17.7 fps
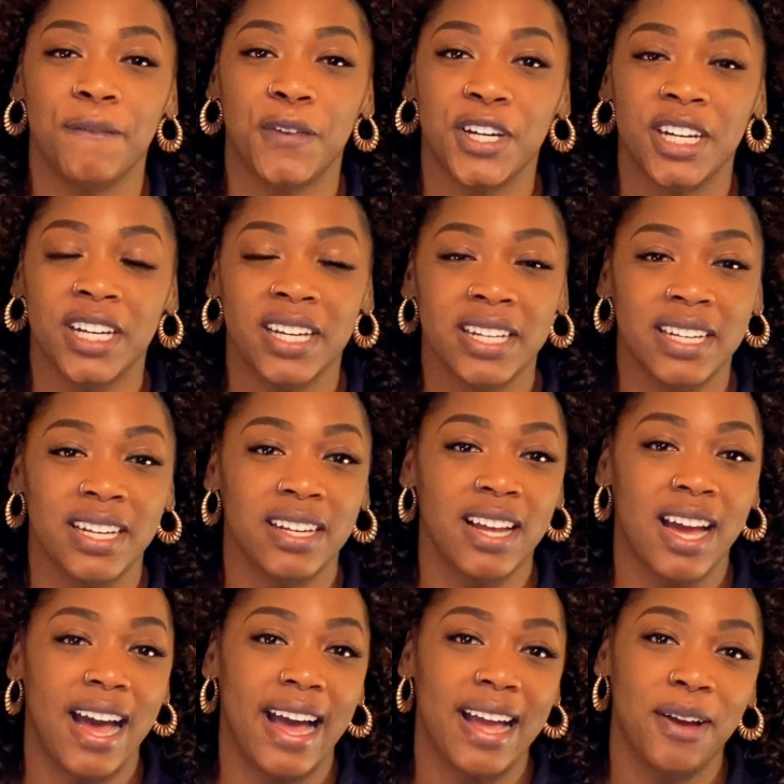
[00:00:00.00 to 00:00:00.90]
fun and
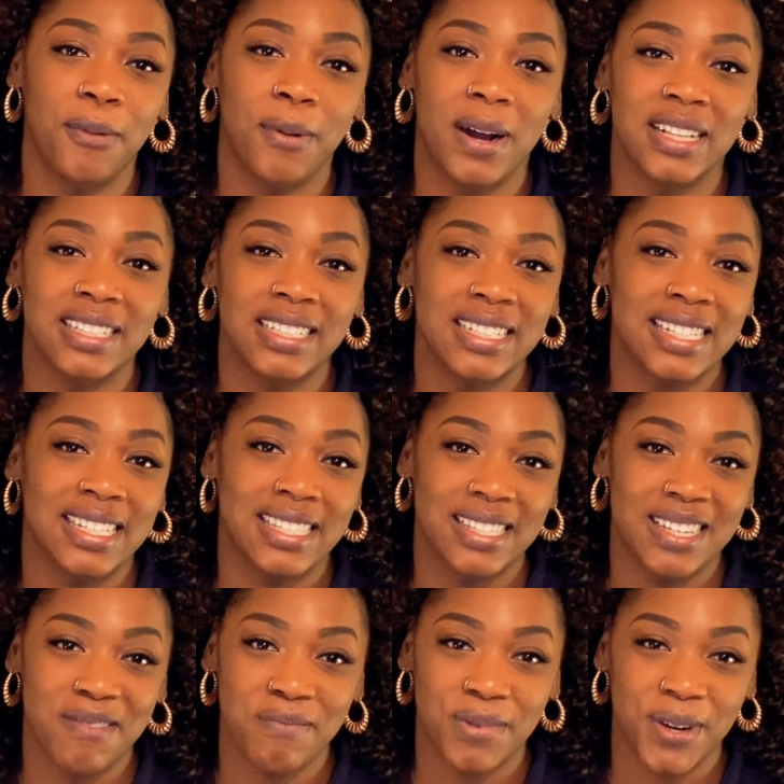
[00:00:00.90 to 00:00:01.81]
high-quality
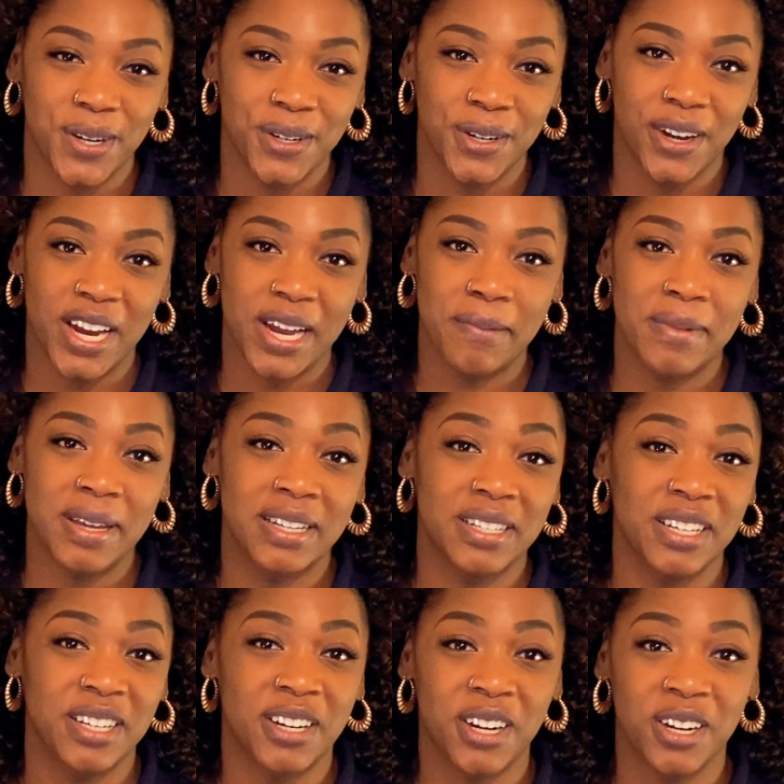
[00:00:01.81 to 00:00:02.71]
STEM programming
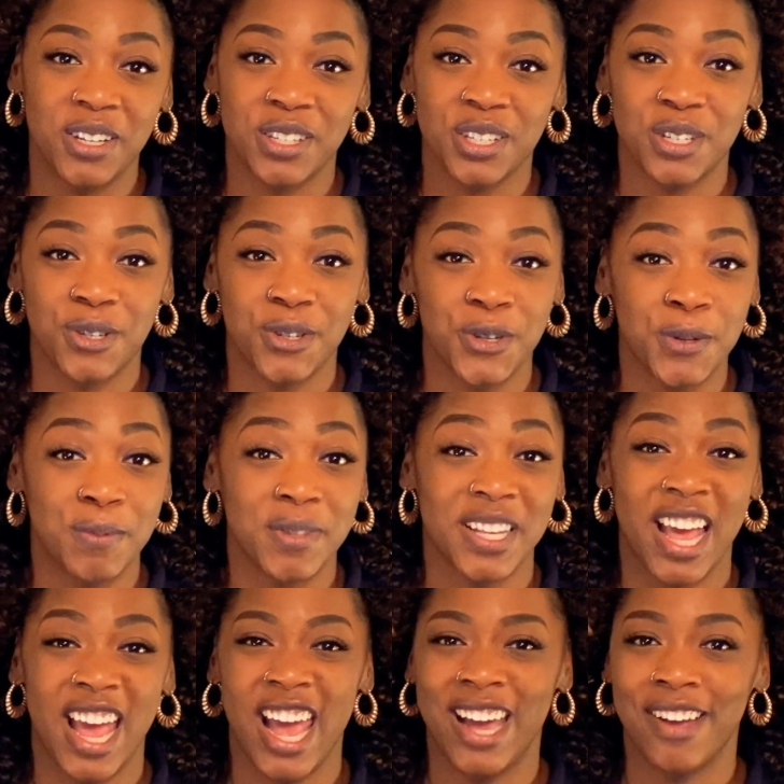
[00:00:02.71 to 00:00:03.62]
to girls and troops
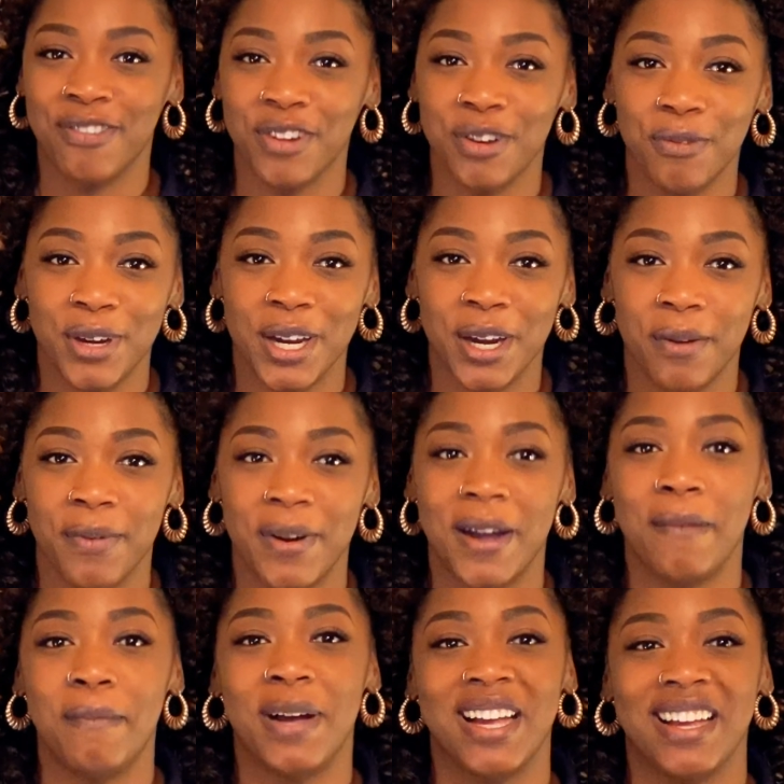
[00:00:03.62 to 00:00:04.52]
everywhere
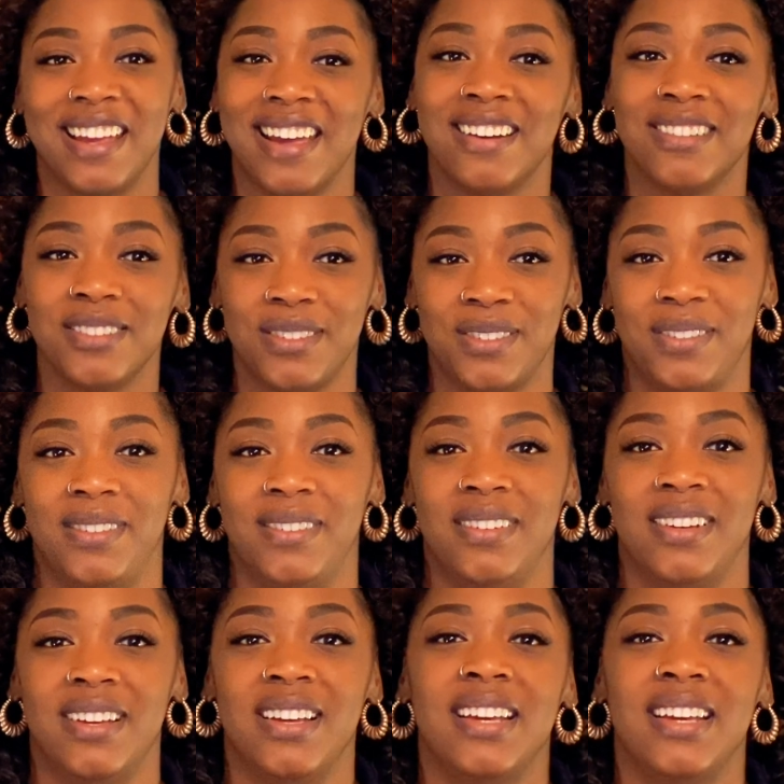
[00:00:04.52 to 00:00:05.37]
around my council.